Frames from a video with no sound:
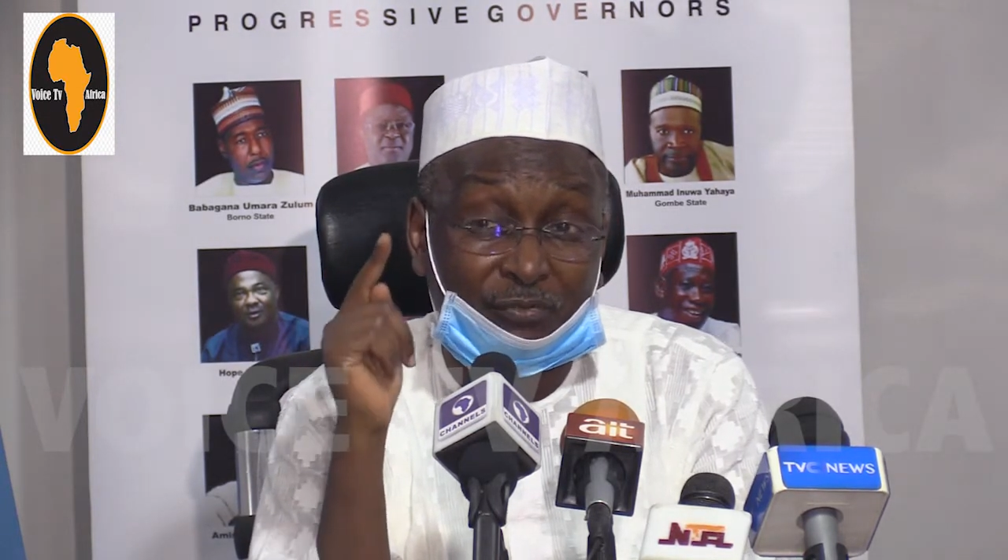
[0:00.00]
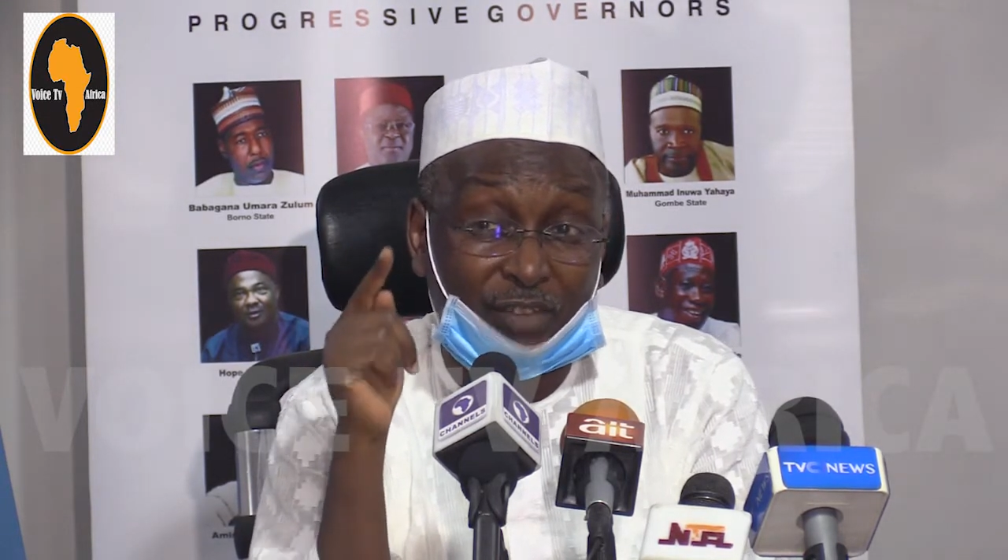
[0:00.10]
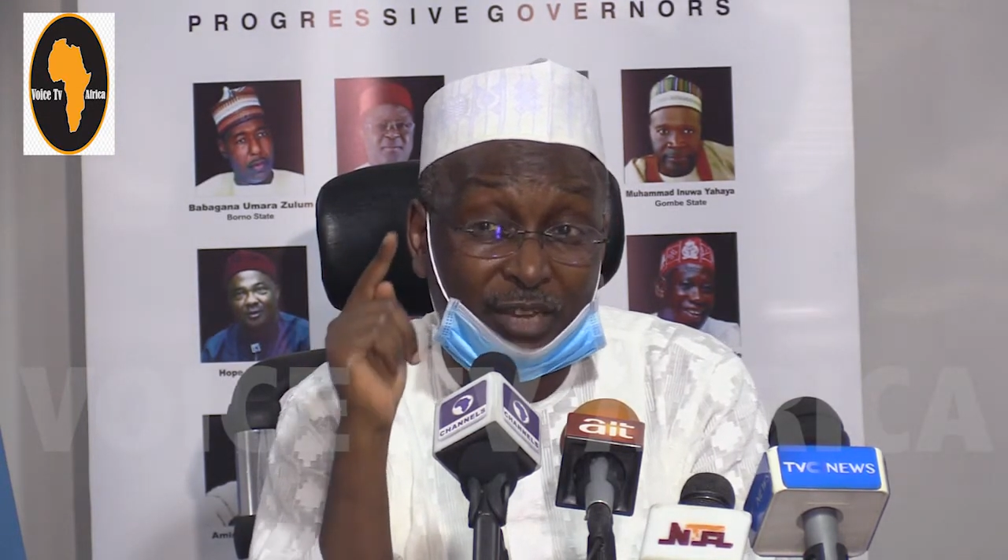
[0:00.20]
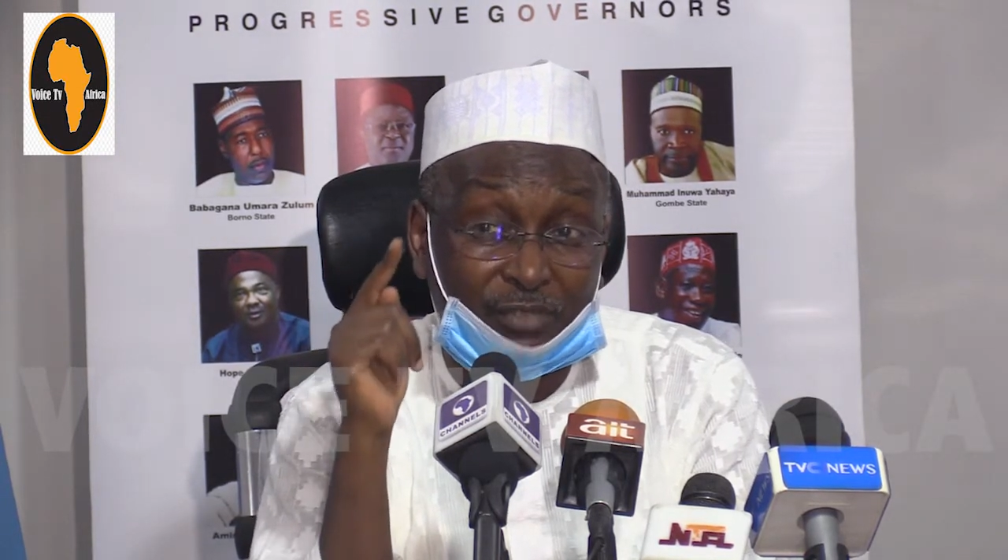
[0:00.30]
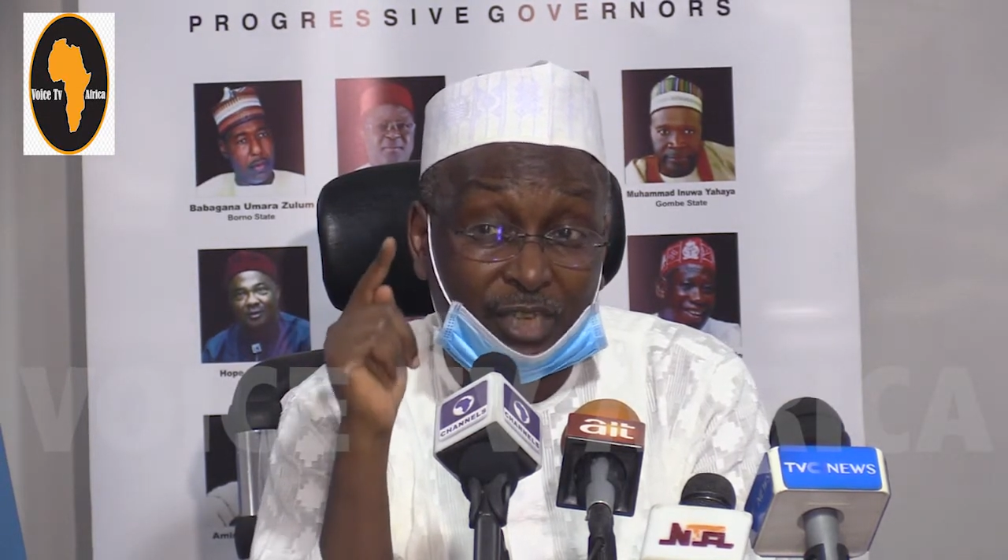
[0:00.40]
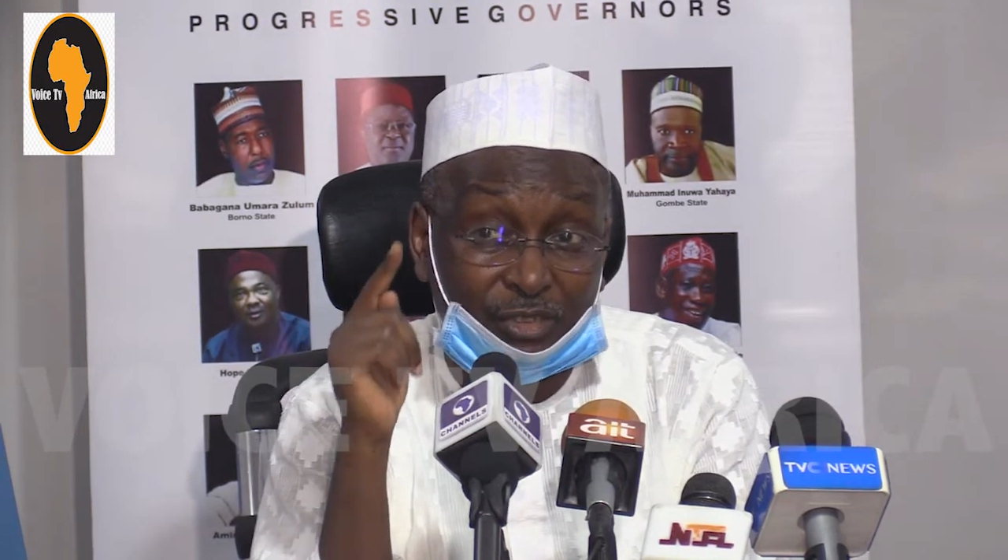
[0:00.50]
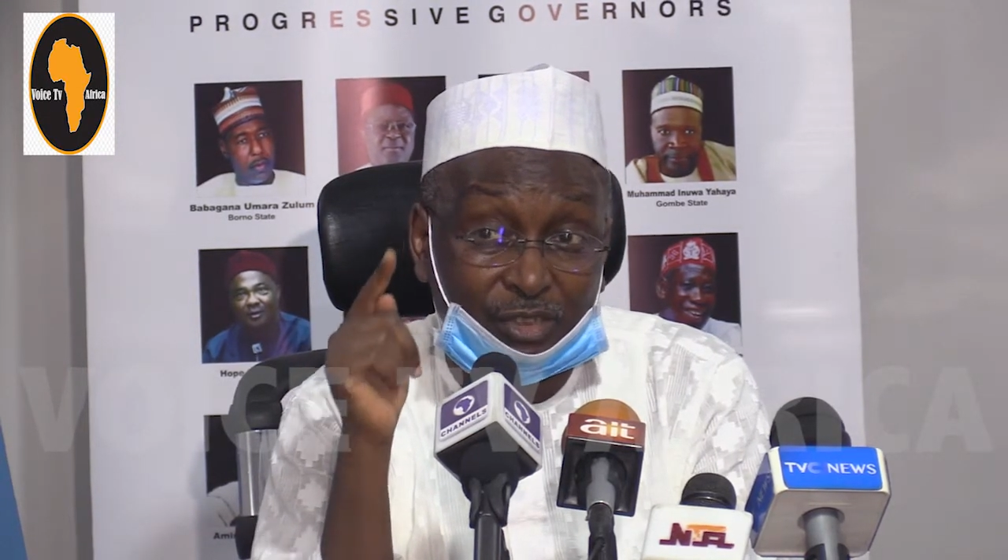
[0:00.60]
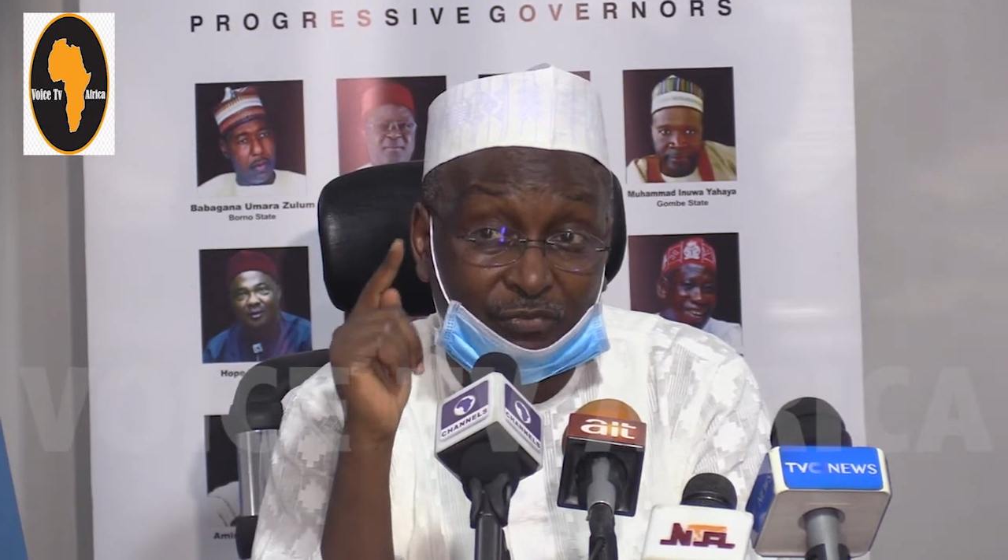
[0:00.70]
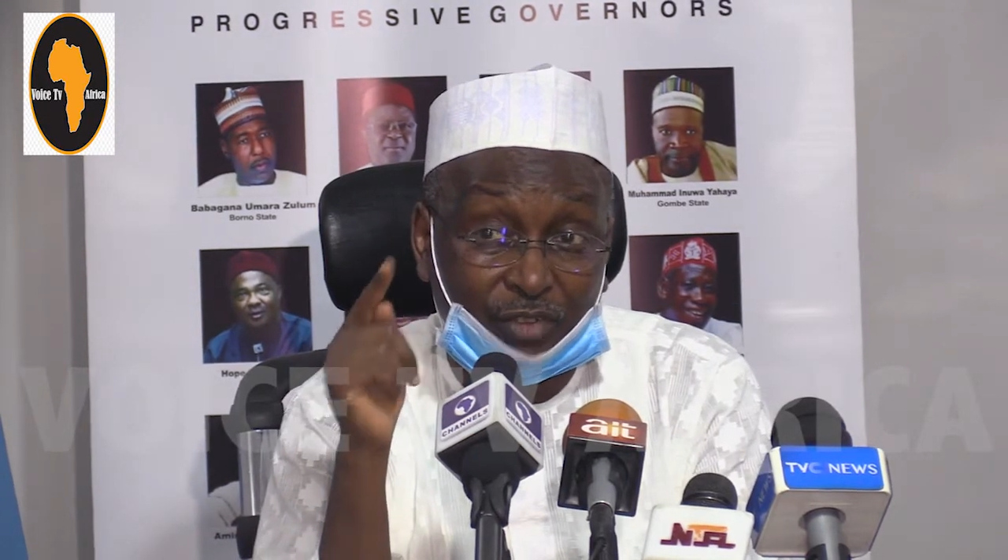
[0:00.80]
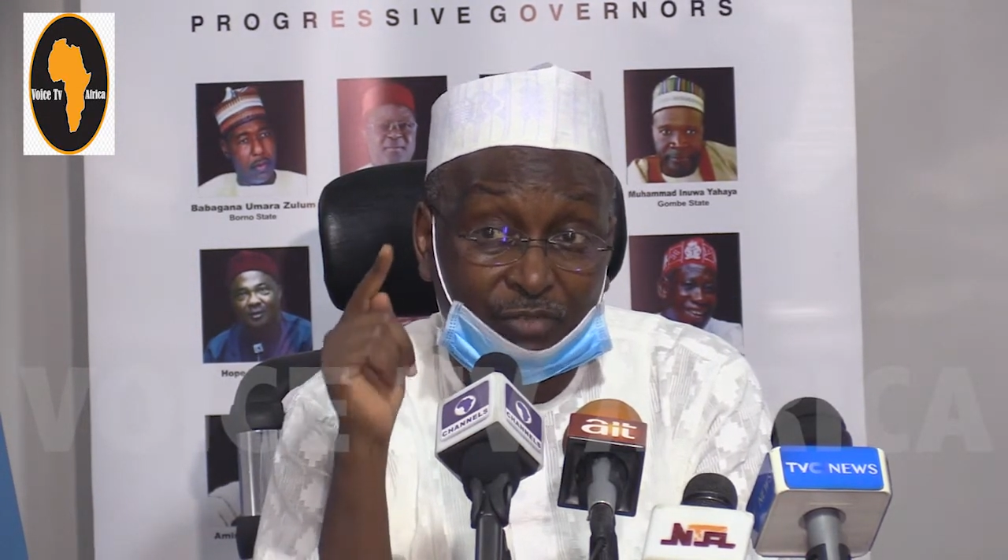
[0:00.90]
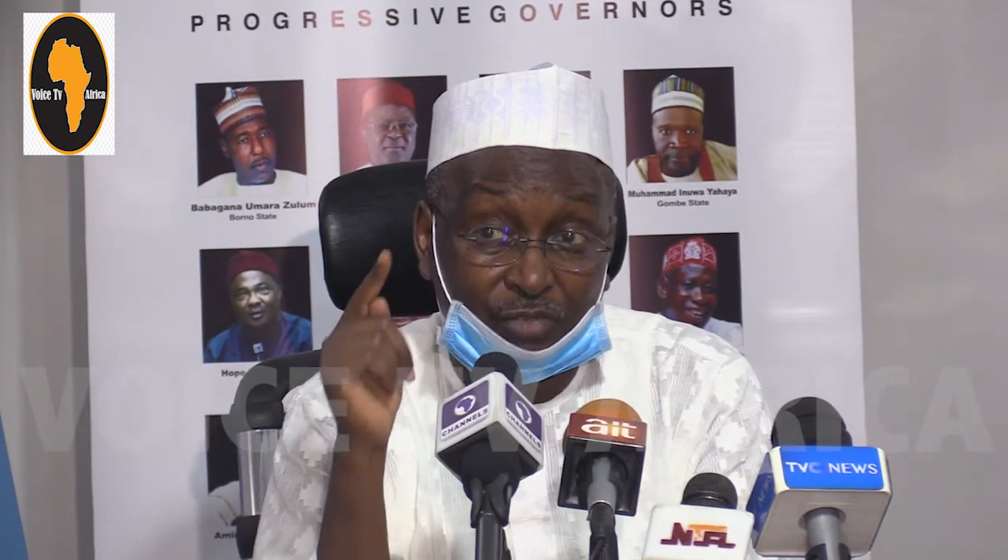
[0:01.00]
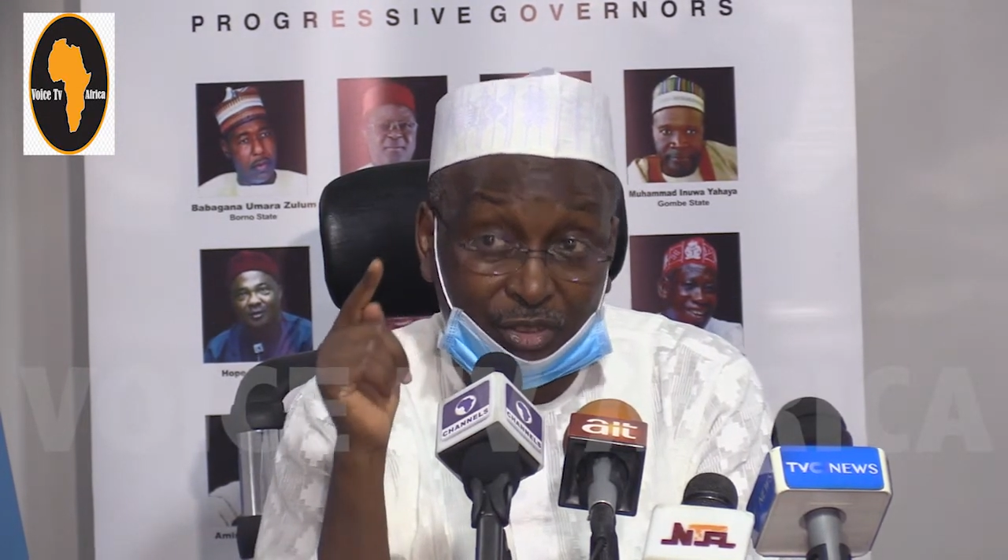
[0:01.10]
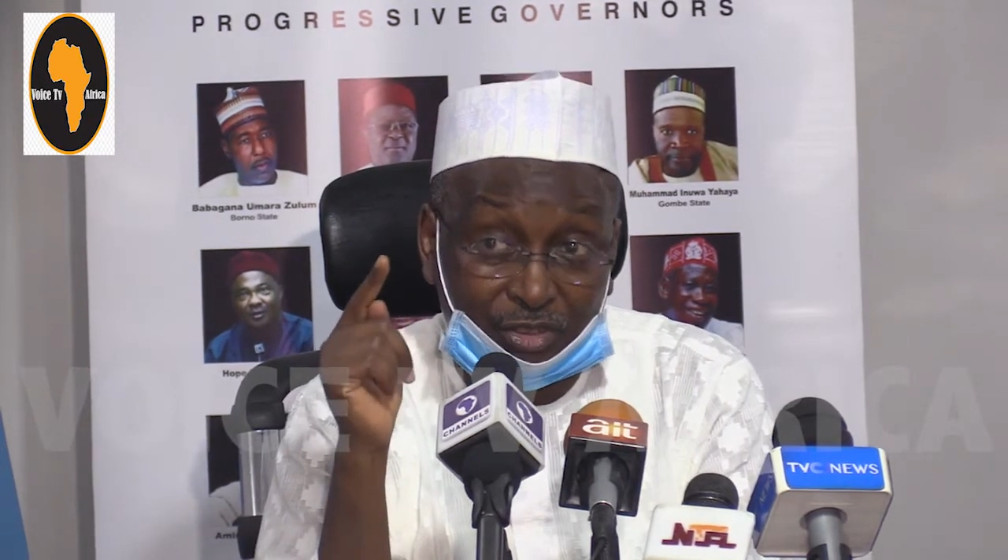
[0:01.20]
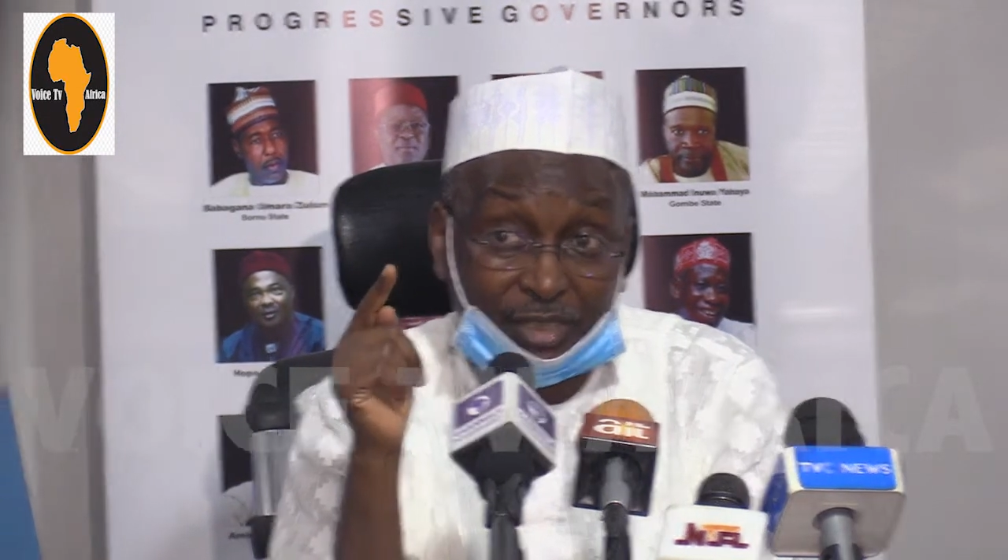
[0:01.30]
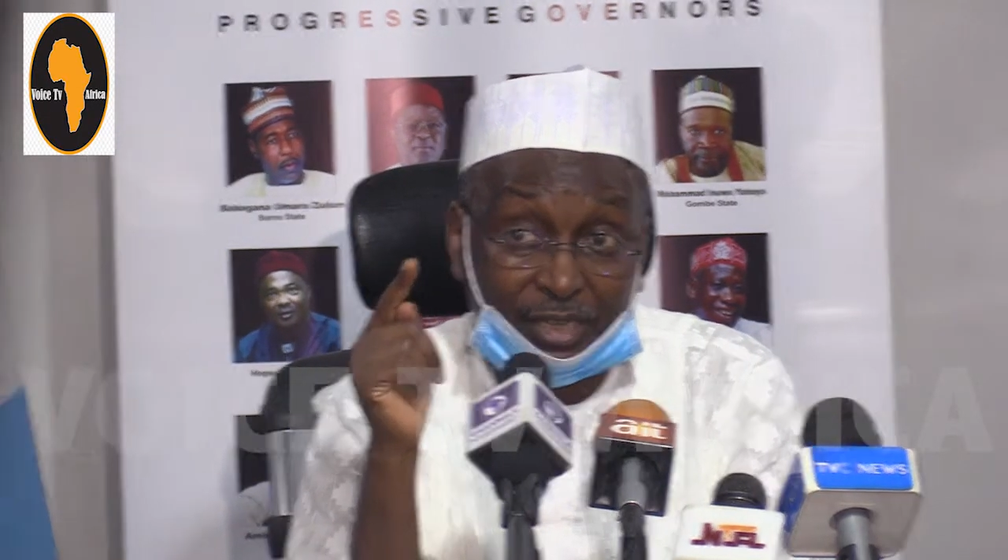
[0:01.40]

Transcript: 5,500